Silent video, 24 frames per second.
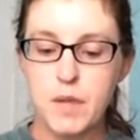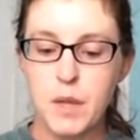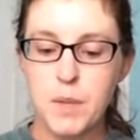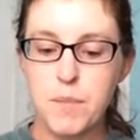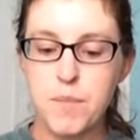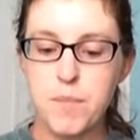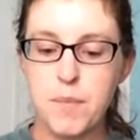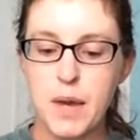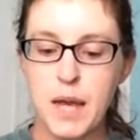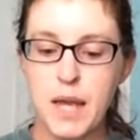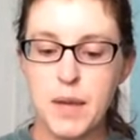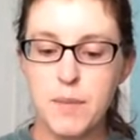
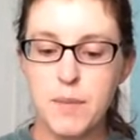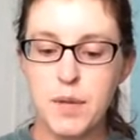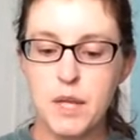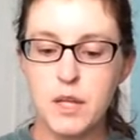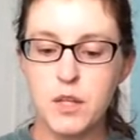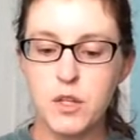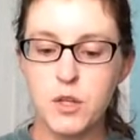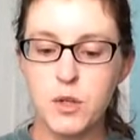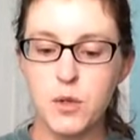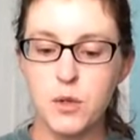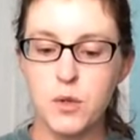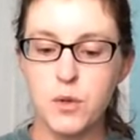maybe
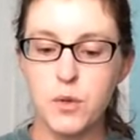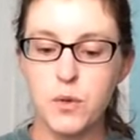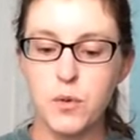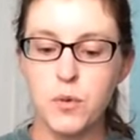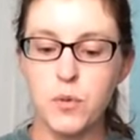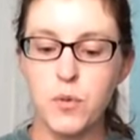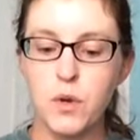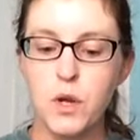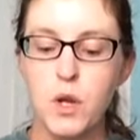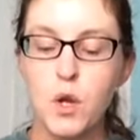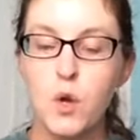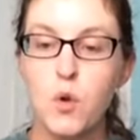
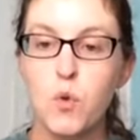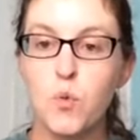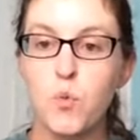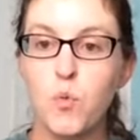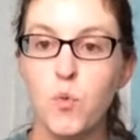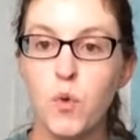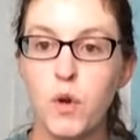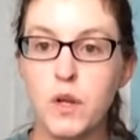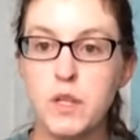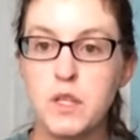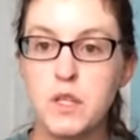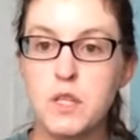do
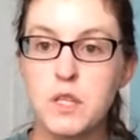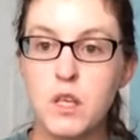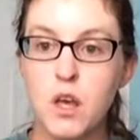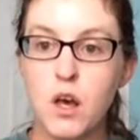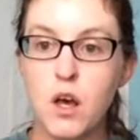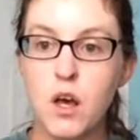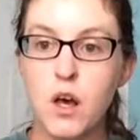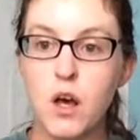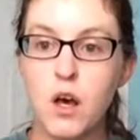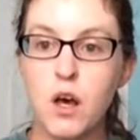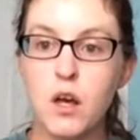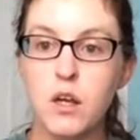one
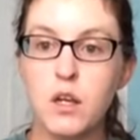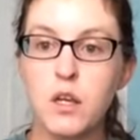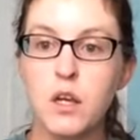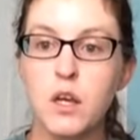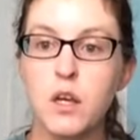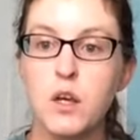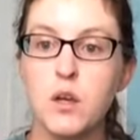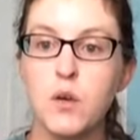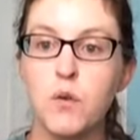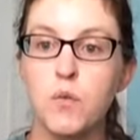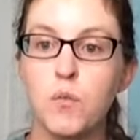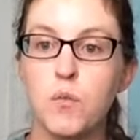sock
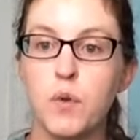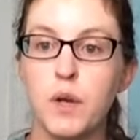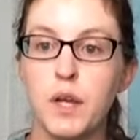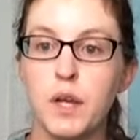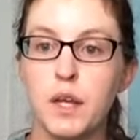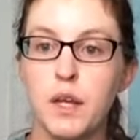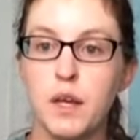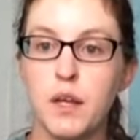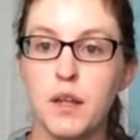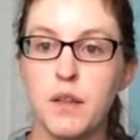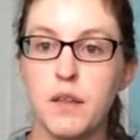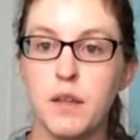
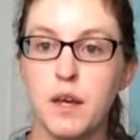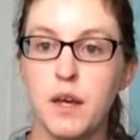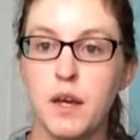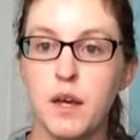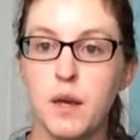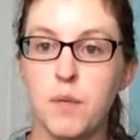with